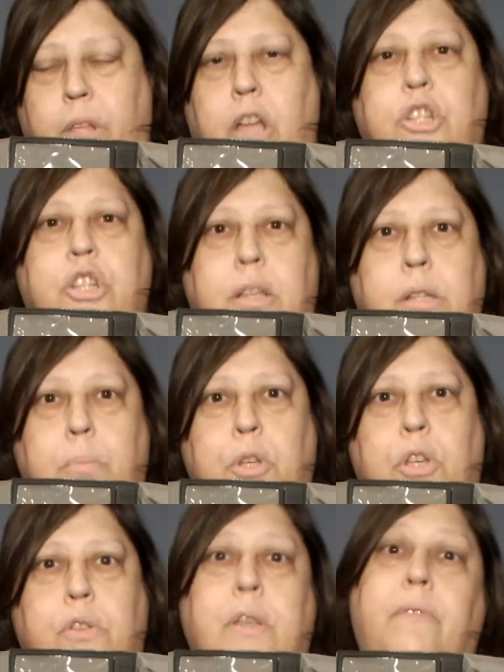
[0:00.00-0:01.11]
adjustable
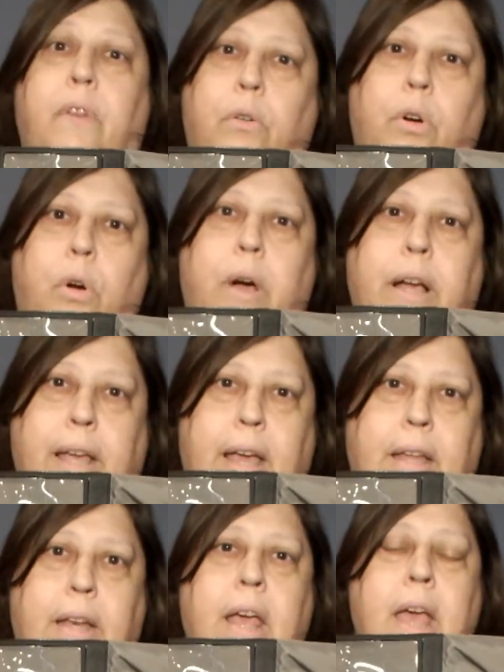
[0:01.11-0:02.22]
using Velcro
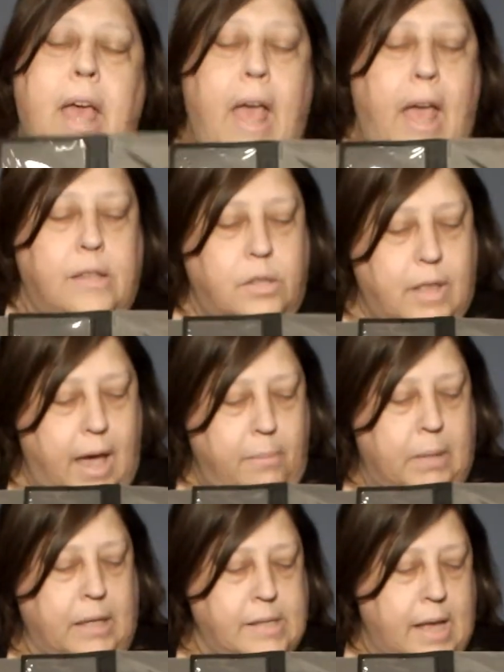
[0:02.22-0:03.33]
again, and so that
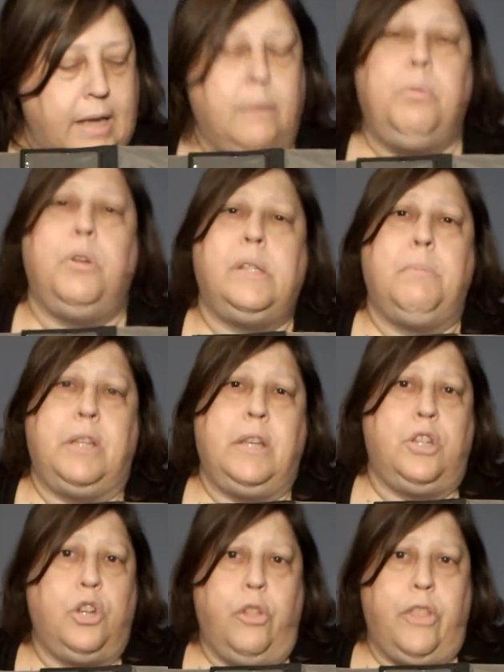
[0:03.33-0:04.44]
means I can put some
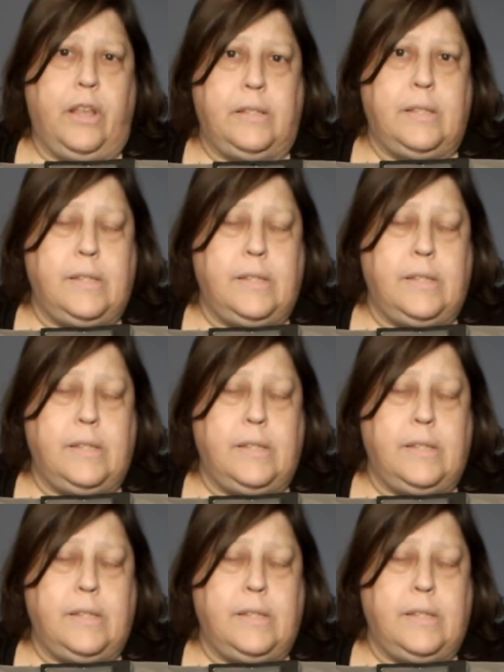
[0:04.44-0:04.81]
additional things